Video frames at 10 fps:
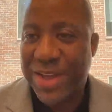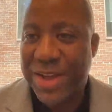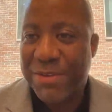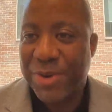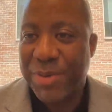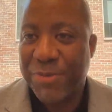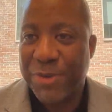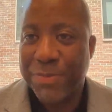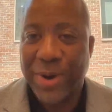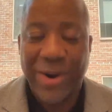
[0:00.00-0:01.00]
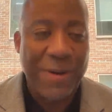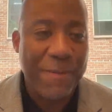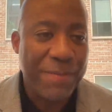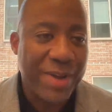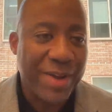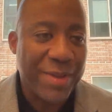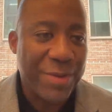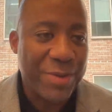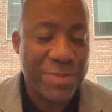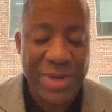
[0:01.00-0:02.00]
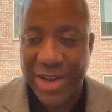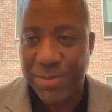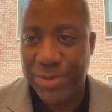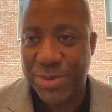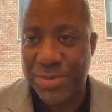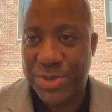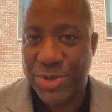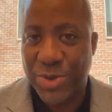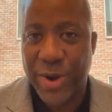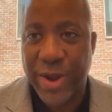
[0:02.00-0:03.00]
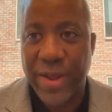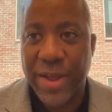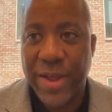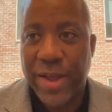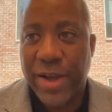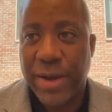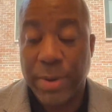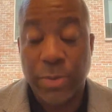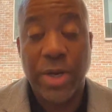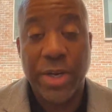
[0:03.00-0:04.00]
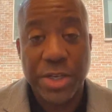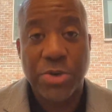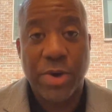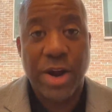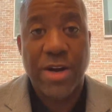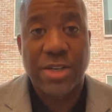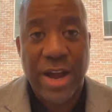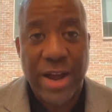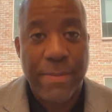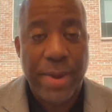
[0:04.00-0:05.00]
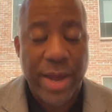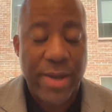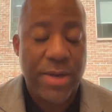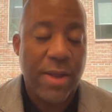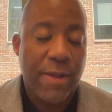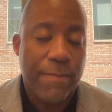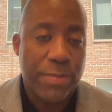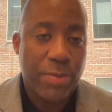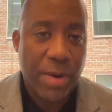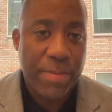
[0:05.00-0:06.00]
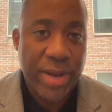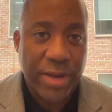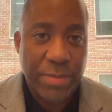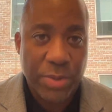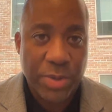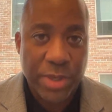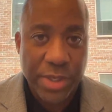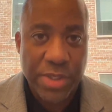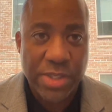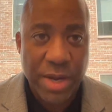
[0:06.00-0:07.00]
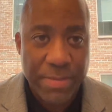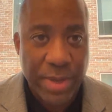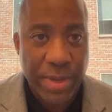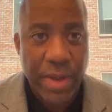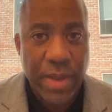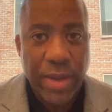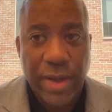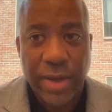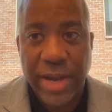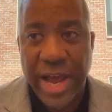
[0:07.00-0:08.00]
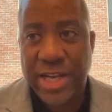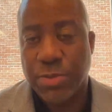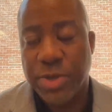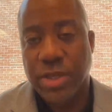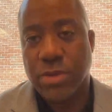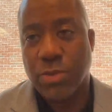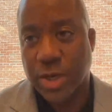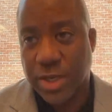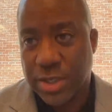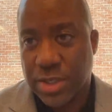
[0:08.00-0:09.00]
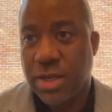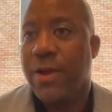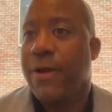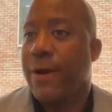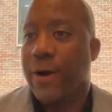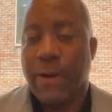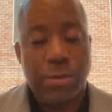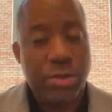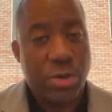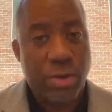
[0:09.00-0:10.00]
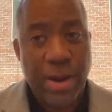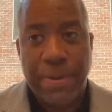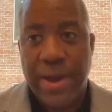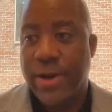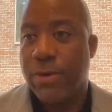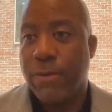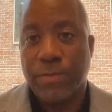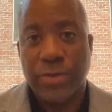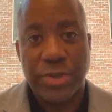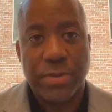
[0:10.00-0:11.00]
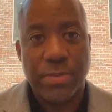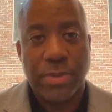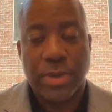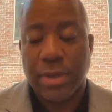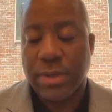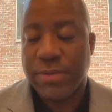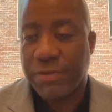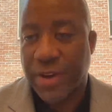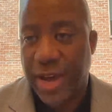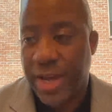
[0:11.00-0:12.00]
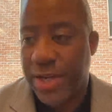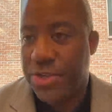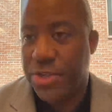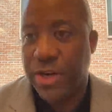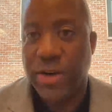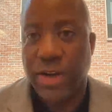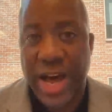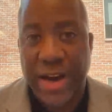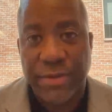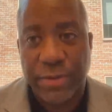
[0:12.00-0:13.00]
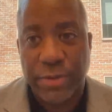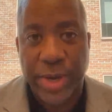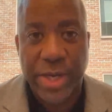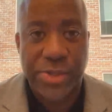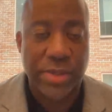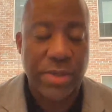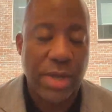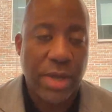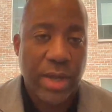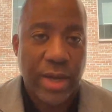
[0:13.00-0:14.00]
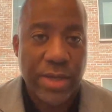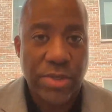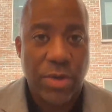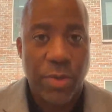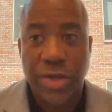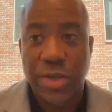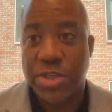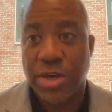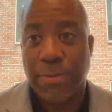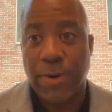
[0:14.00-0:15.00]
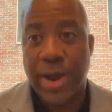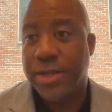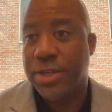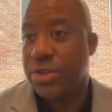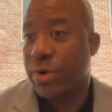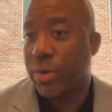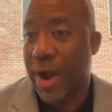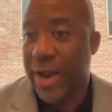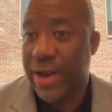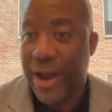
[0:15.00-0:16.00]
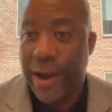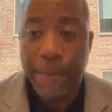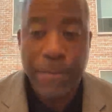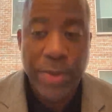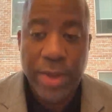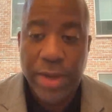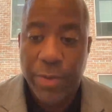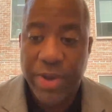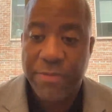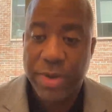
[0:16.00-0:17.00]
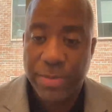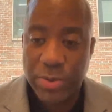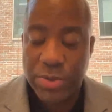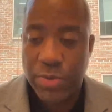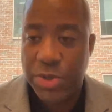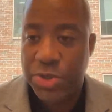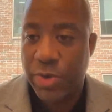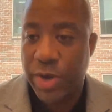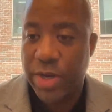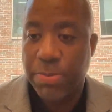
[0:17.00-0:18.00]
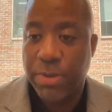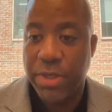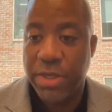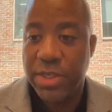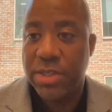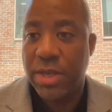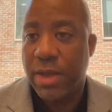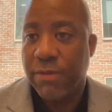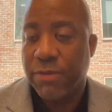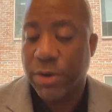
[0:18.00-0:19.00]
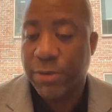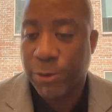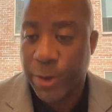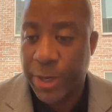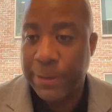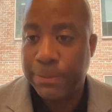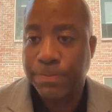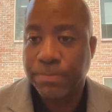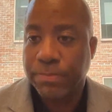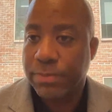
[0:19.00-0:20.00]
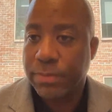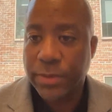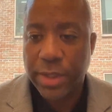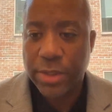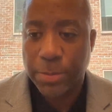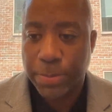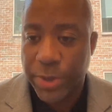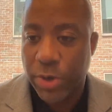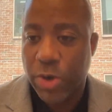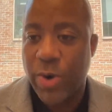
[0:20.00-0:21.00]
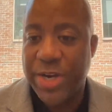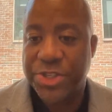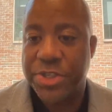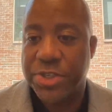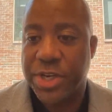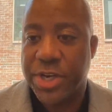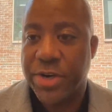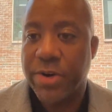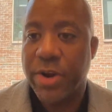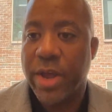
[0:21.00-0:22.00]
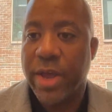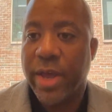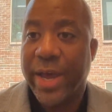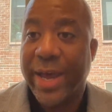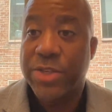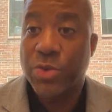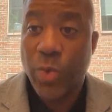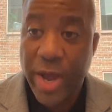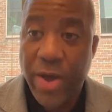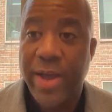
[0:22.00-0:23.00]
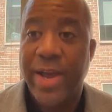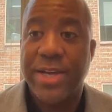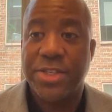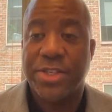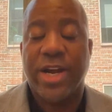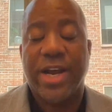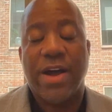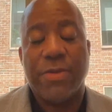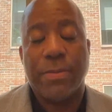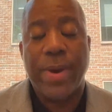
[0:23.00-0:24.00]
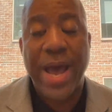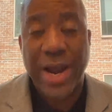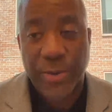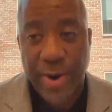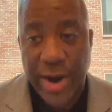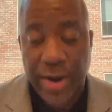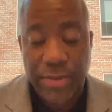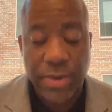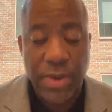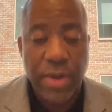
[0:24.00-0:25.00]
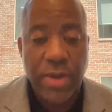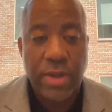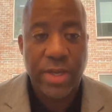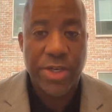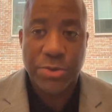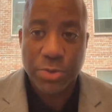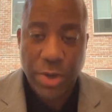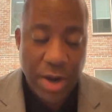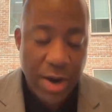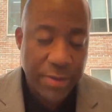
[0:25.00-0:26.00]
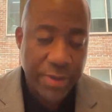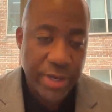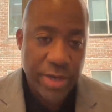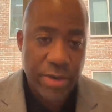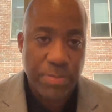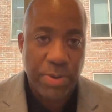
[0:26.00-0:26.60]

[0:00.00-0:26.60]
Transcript: from football uh, that we've been able to enjoy, uh, but really enjoyed our time at the Broadband Community Summit uh, last week in the Woodlands. Uh, it was great panel. Jim conveyed and shared a lot of information, and so we're going to jump right into it right now. we have members who are joining. Please Feel free to put your questions here, as well as check out the background that Drew Clark, the editor and